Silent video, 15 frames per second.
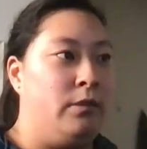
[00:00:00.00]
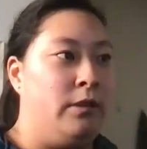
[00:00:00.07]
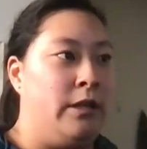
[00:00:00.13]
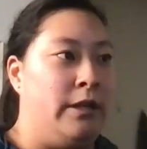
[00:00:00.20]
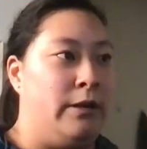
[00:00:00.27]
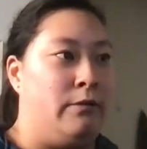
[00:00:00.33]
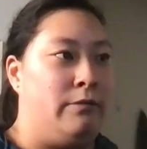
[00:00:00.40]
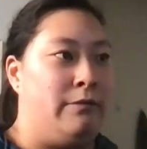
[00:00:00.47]

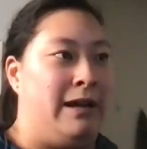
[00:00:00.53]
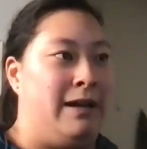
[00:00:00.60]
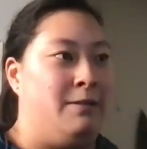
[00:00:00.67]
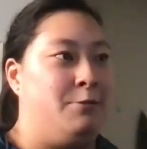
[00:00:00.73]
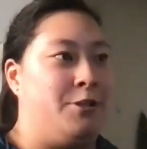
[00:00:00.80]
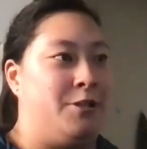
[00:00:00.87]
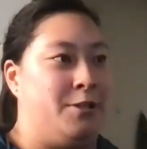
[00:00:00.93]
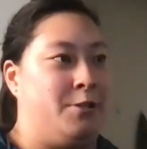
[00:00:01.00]
you know,
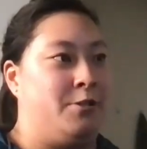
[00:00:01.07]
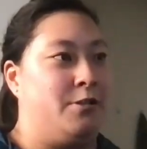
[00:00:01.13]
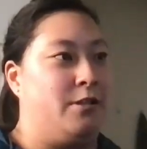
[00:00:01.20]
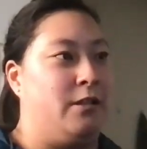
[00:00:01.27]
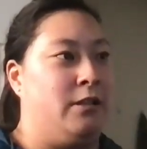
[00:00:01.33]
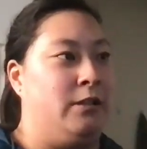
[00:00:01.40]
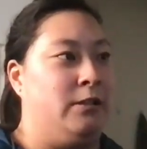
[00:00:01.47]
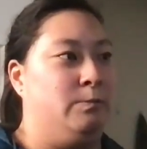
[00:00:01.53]
not just
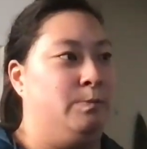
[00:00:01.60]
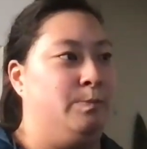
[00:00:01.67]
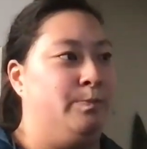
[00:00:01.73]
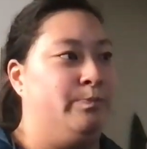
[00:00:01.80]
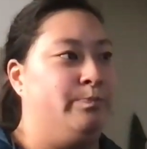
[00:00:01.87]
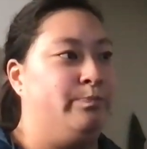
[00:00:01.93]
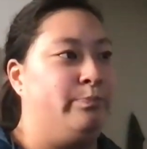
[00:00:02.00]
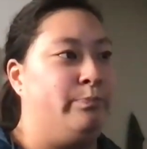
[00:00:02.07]

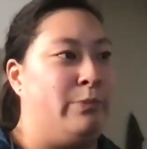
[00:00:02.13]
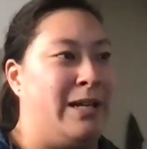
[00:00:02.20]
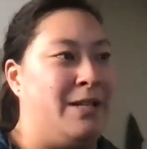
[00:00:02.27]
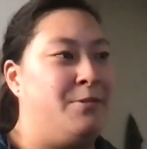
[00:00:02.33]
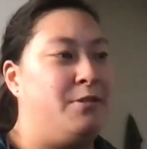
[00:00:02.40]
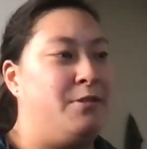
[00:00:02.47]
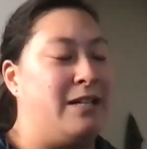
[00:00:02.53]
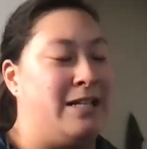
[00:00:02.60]
um,
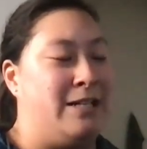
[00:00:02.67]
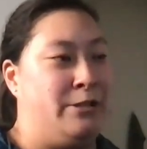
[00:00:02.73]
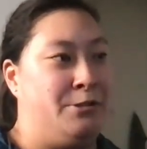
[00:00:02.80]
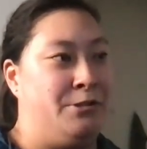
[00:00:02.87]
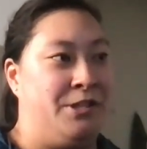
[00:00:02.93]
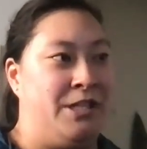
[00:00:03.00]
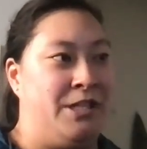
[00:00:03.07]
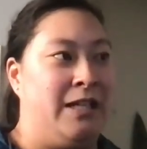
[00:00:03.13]
mental
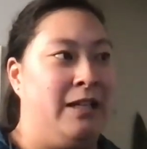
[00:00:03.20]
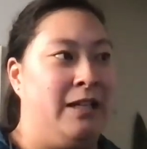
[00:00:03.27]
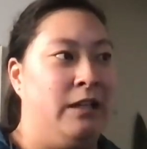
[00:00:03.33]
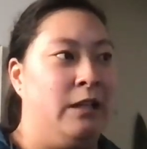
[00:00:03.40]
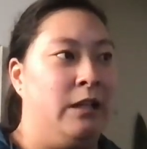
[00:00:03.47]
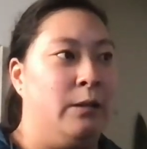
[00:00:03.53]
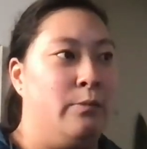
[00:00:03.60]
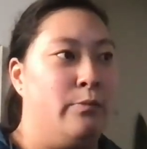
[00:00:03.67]
energy,
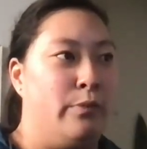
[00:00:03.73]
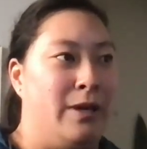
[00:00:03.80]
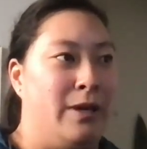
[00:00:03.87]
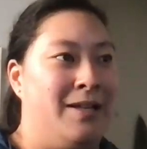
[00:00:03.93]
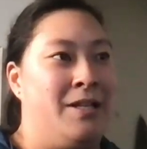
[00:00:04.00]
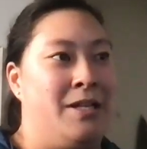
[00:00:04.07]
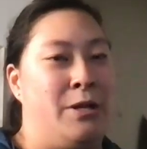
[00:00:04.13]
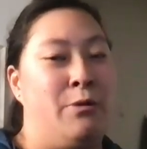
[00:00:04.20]

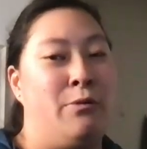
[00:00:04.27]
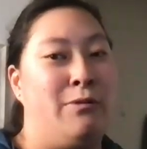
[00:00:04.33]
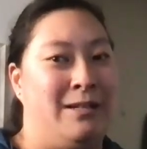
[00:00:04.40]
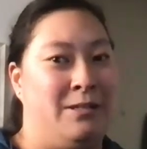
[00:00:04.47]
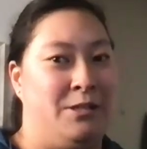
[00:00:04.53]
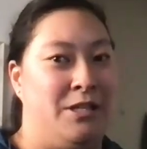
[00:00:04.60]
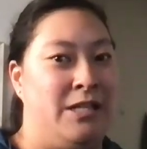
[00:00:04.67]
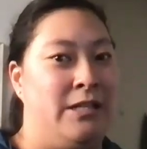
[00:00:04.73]
but you
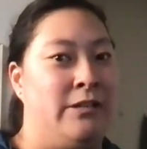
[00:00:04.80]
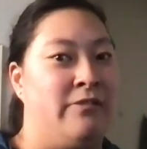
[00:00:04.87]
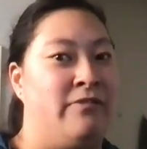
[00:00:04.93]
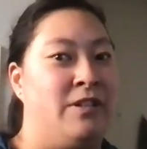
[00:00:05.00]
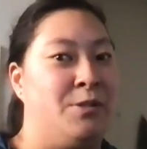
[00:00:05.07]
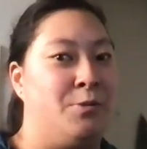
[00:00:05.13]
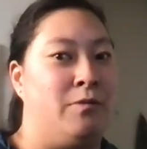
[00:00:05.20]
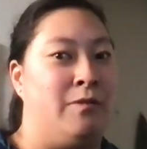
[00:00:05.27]
as an
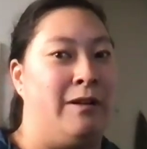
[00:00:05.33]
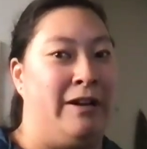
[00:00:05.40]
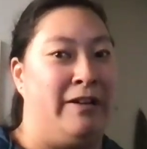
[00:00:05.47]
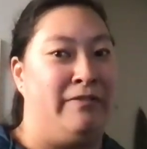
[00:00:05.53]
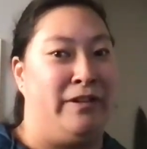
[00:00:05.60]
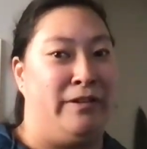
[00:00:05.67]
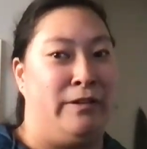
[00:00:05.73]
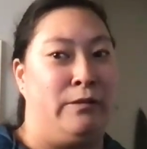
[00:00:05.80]
individual
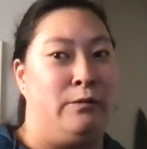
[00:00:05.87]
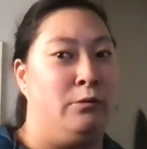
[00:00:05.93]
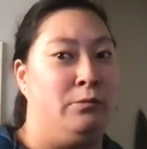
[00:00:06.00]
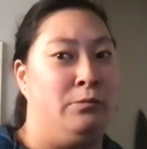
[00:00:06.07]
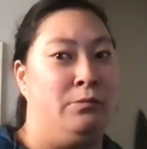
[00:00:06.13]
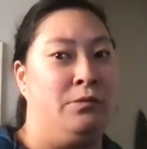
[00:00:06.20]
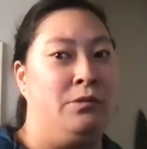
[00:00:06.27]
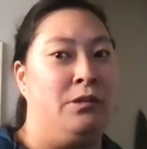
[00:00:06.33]
have your
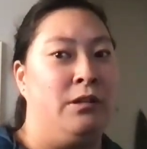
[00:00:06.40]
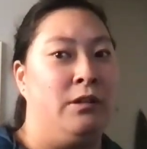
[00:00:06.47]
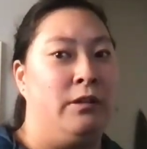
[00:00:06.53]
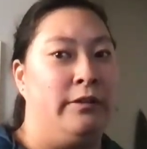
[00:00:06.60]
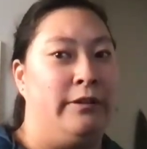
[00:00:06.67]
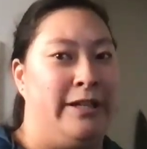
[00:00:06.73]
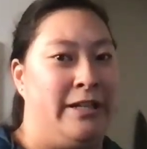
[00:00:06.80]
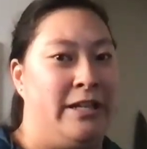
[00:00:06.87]
own,
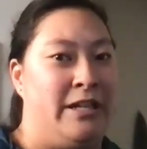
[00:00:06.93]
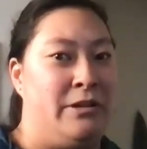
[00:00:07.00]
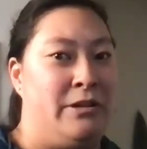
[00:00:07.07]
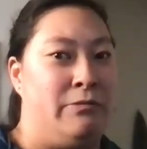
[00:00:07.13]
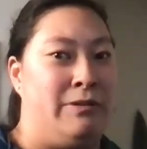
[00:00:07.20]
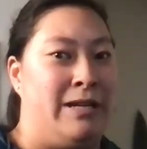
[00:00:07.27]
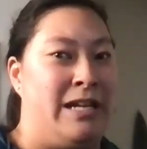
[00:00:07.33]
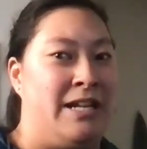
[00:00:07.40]
like,
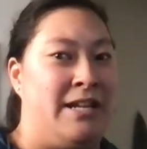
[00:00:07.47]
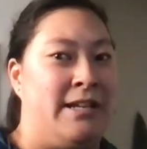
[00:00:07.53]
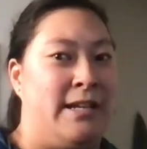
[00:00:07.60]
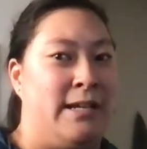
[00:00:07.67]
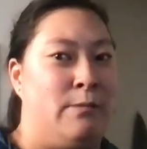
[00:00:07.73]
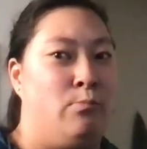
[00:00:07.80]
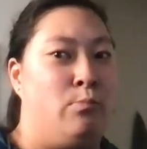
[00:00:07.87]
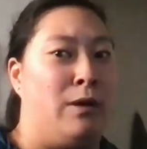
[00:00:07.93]
unique
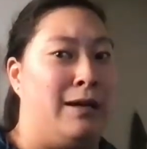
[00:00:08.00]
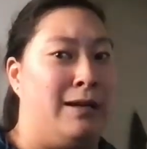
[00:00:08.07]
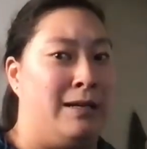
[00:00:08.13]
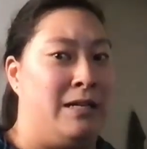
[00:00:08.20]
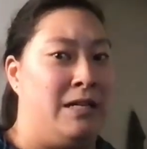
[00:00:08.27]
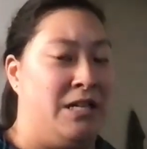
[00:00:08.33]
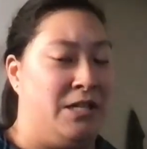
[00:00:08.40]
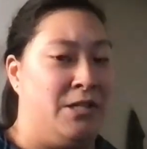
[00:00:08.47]

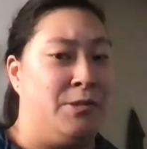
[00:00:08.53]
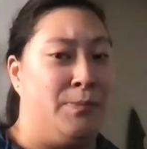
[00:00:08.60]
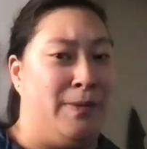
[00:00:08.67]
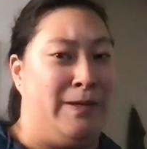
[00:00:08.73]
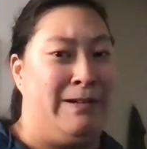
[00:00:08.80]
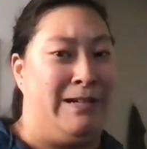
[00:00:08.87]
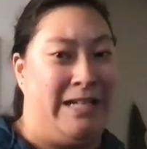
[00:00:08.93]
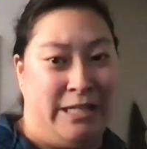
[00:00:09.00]
embodied
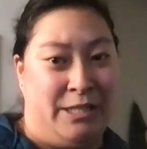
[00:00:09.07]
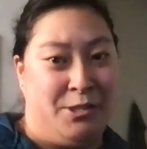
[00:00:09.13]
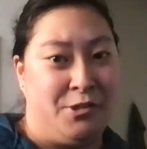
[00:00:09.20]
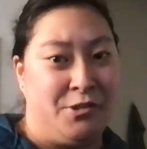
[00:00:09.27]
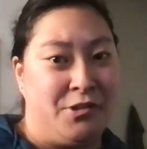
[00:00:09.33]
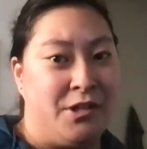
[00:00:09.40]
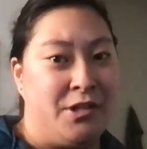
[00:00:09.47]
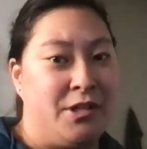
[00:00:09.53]

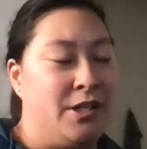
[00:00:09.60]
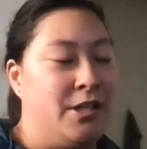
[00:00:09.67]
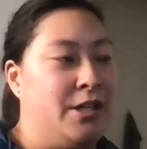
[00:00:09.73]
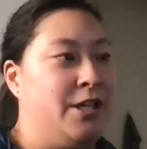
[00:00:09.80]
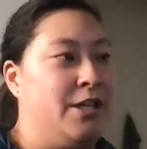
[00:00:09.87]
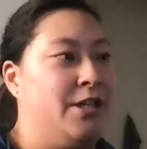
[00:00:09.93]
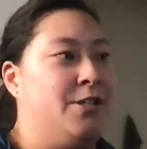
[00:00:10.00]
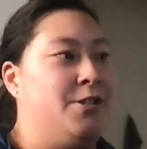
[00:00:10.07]
experience.
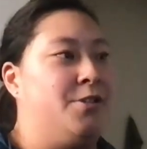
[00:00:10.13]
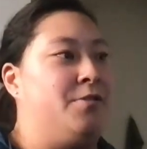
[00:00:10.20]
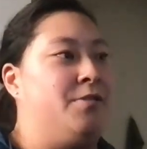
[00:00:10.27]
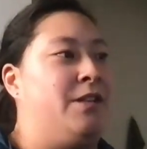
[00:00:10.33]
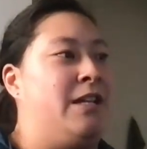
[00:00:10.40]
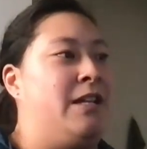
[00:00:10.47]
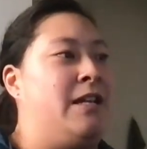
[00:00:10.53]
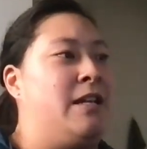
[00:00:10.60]
And so
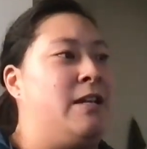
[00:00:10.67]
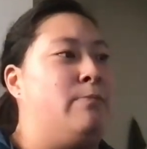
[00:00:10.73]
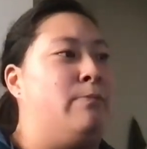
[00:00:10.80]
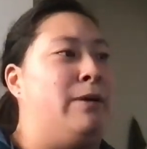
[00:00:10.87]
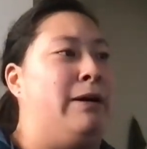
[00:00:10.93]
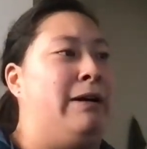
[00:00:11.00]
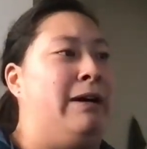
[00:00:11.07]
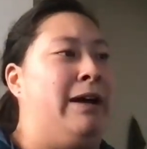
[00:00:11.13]
thinking
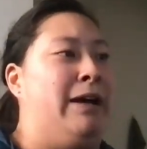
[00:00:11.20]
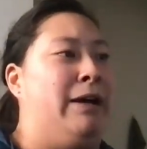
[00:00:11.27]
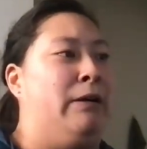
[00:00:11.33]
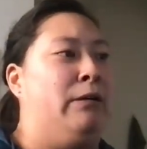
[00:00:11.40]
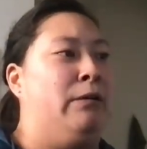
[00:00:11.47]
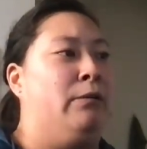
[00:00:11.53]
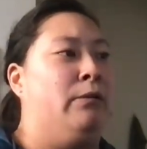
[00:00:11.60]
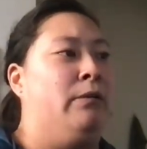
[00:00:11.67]
about
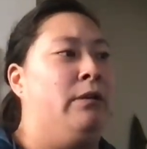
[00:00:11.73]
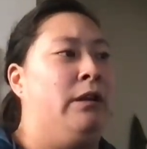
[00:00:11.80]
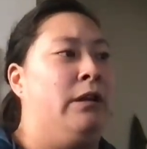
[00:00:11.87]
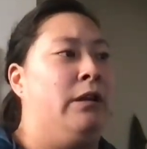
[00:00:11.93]
how